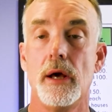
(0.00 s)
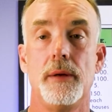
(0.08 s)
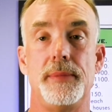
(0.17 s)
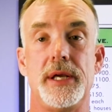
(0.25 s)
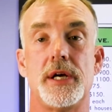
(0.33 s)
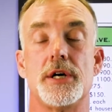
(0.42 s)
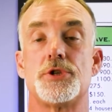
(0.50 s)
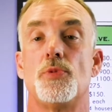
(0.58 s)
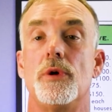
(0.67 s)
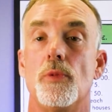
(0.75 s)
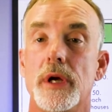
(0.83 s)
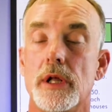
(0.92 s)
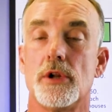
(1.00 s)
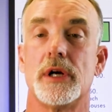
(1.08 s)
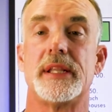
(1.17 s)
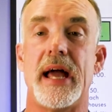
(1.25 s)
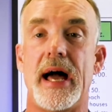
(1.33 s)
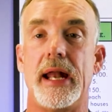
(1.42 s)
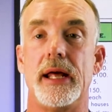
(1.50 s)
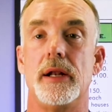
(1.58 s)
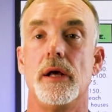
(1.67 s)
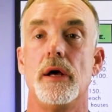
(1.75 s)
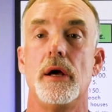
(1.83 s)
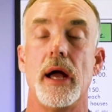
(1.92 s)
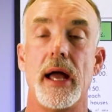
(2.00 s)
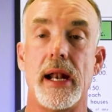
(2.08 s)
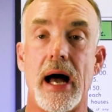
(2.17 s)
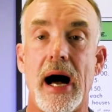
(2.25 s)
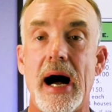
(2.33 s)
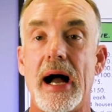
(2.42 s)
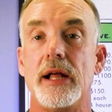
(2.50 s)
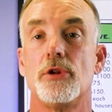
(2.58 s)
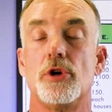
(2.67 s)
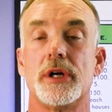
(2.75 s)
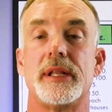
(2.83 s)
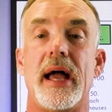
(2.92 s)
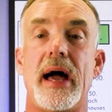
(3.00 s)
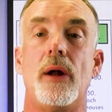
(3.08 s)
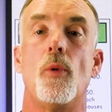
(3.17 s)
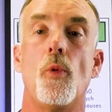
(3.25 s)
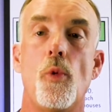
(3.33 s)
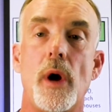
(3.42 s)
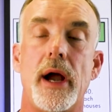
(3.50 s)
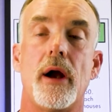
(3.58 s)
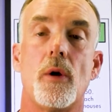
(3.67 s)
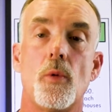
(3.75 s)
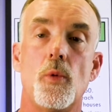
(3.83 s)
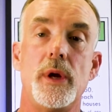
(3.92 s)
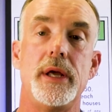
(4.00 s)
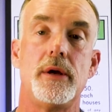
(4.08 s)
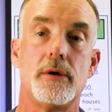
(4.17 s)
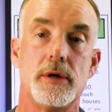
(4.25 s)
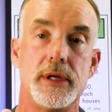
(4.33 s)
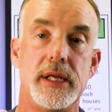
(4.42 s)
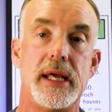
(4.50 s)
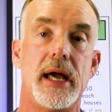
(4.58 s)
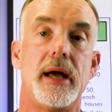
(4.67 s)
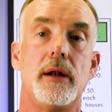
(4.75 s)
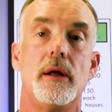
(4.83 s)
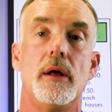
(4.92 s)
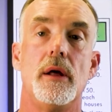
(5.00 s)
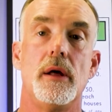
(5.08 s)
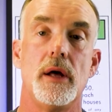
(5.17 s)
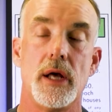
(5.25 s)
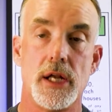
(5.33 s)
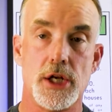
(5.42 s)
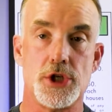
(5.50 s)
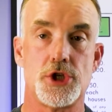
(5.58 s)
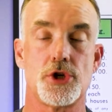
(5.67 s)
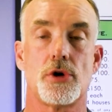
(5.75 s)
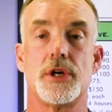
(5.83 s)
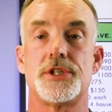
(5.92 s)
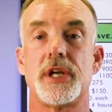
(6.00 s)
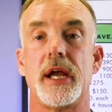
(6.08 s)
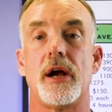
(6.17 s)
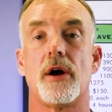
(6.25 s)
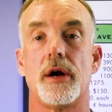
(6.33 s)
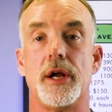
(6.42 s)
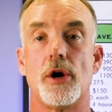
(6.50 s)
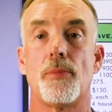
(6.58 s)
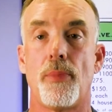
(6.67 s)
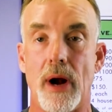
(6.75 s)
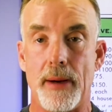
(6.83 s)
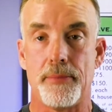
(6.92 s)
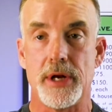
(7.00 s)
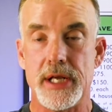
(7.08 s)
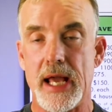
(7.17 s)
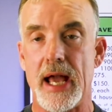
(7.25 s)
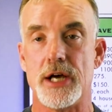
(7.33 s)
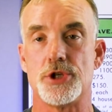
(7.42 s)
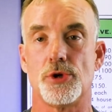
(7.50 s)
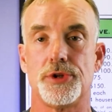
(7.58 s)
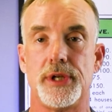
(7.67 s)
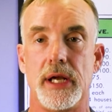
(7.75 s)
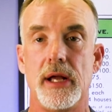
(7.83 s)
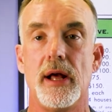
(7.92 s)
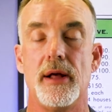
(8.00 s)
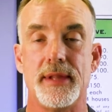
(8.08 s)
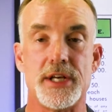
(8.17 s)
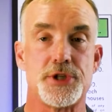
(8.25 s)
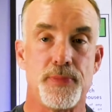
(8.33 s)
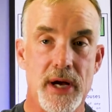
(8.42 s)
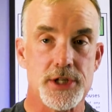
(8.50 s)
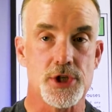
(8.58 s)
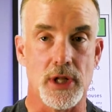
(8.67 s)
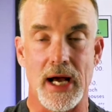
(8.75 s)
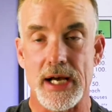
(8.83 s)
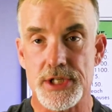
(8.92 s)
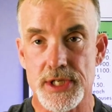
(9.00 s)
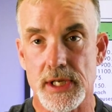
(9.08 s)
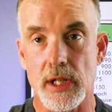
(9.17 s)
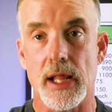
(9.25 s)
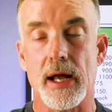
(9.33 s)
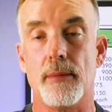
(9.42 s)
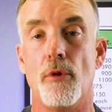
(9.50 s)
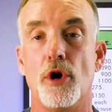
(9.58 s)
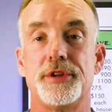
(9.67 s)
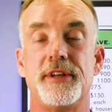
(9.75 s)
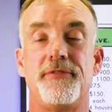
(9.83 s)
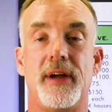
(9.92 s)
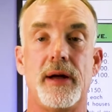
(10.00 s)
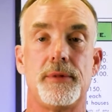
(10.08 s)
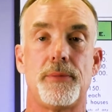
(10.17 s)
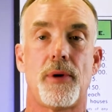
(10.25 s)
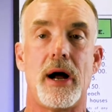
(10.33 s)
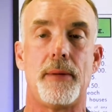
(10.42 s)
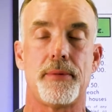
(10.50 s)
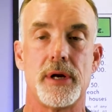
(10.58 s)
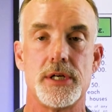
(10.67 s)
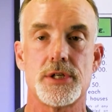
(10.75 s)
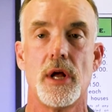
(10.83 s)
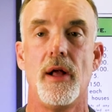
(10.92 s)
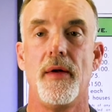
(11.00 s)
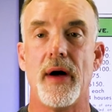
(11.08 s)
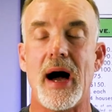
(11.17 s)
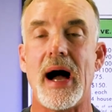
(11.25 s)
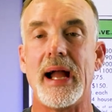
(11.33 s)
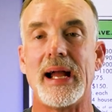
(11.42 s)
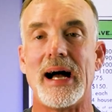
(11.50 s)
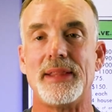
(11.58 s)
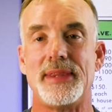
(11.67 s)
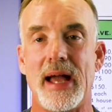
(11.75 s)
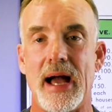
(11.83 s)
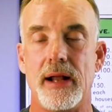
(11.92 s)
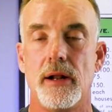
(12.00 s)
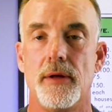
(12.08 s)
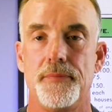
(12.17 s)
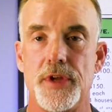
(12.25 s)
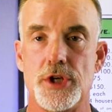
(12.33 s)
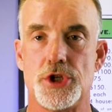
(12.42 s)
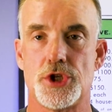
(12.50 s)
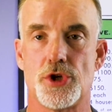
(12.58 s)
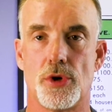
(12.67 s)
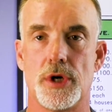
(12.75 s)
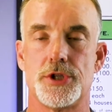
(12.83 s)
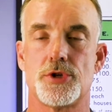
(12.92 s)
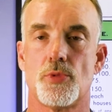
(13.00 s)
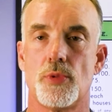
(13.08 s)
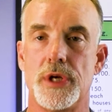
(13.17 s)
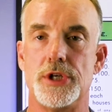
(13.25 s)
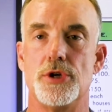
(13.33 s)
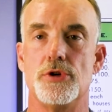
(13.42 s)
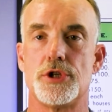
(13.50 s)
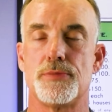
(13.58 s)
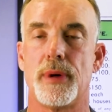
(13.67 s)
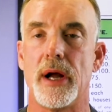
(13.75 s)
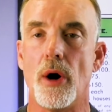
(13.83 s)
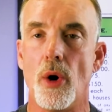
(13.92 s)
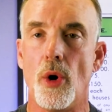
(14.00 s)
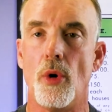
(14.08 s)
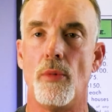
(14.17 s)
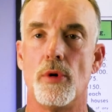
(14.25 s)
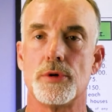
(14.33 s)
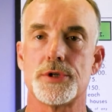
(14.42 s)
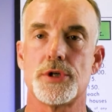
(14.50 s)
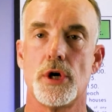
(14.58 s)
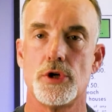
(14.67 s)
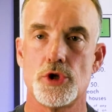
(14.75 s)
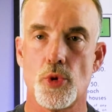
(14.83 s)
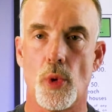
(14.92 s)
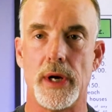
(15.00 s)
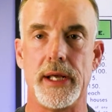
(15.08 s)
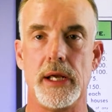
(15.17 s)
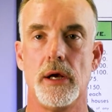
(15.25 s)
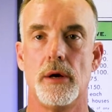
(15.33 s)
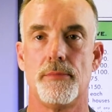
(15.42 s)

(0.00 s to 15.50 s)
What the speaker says: Because when we looked at it, and I looked at where we could get an insurance carrier, property casualty, that specialized in a lot of multifamily properties, I got that insurance reduced by almost 20%